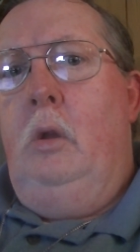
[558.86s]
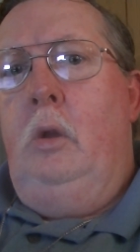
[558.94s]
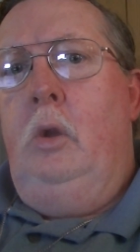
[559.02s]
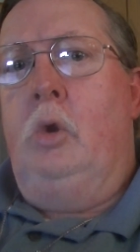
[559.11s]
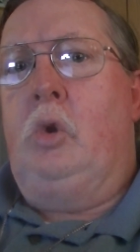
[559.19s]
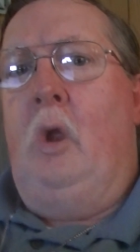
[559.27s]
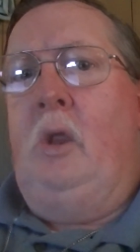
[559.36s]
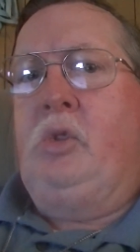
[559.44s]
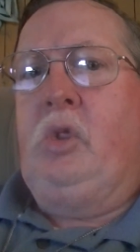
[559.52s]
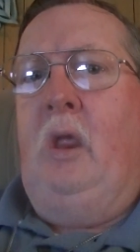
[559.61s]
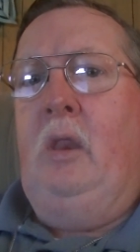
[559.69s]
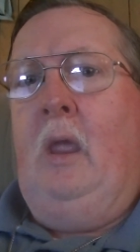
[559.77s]
You're trying to
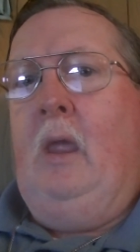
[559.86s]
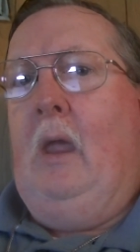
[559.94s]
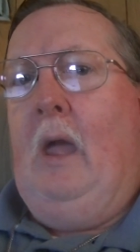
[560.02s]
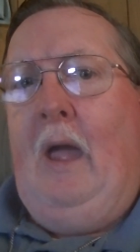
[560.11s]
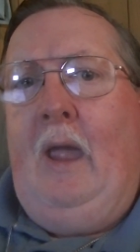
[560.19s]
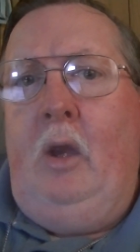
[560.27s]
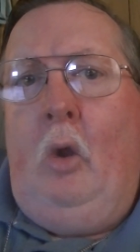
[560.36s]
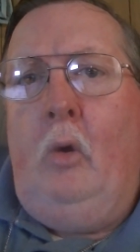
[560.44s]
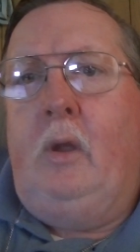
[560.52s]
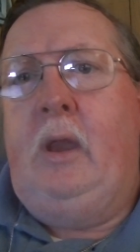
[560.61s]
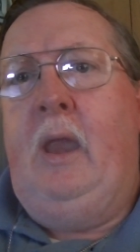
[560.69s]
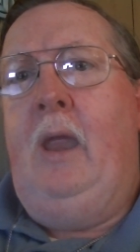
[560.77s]
say that I
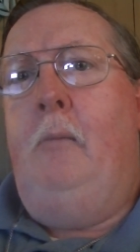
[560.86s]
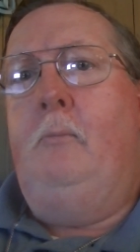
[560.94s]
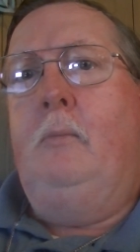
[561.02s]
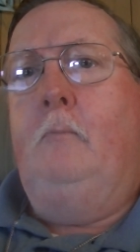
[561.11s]
don't keep